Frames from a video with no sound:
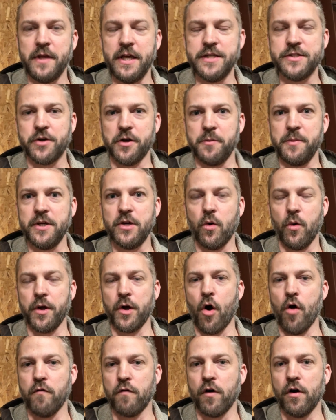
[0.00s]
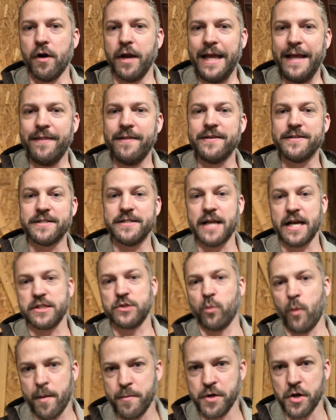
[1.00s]
he's going to be going over in this
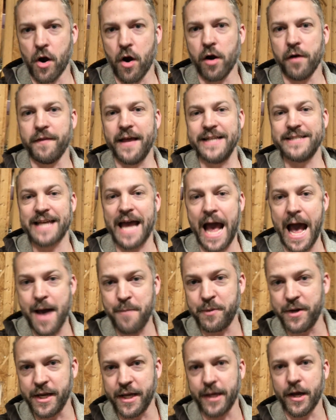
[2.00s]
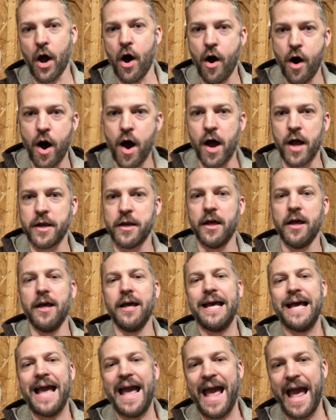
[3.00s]
next webinar that's happening on
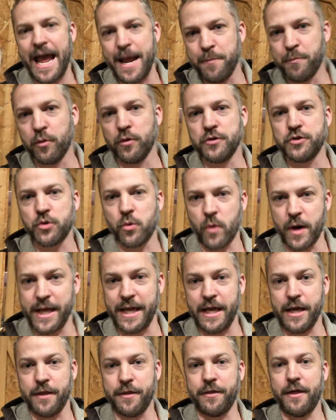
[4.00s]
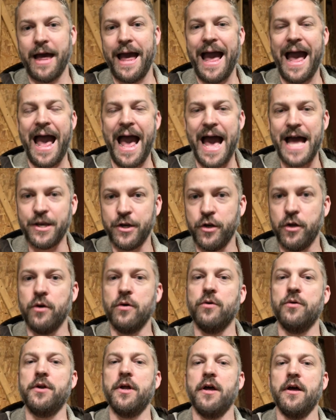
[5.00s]
April 20th at
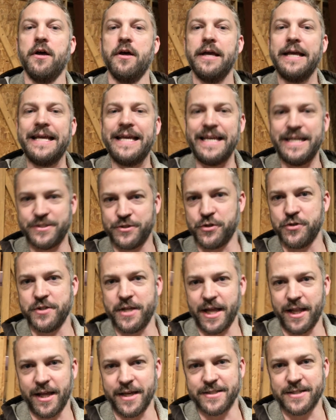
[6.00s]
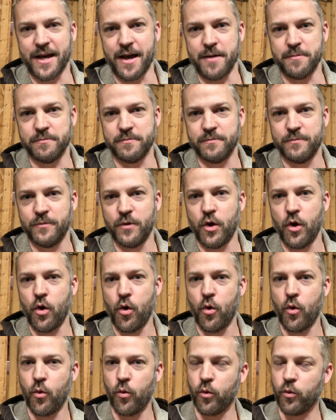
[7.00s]
noon Eastern Daylight Time.
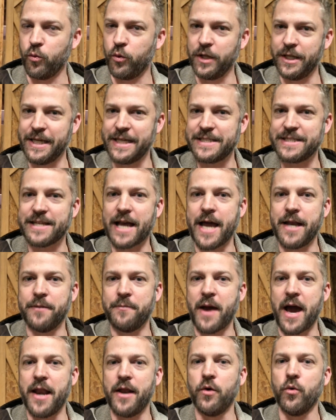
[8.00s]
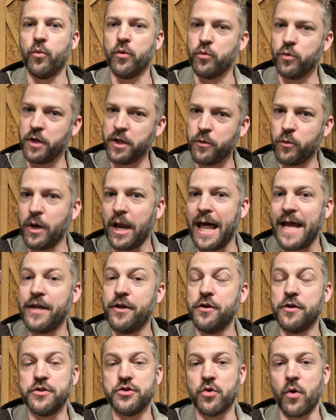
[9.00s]
We're really excited about it. We really would
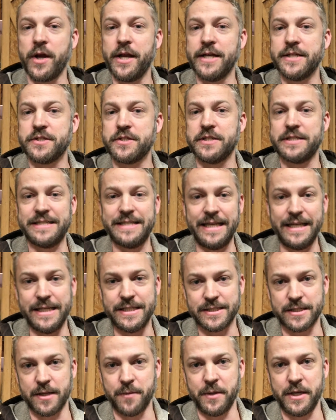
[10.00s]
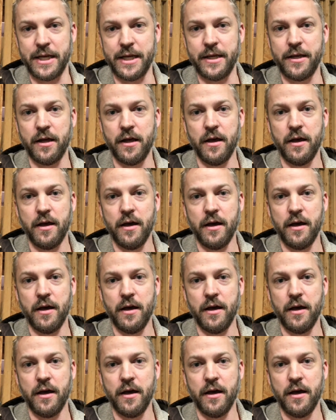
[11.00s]
like you to join us. Seating's limited.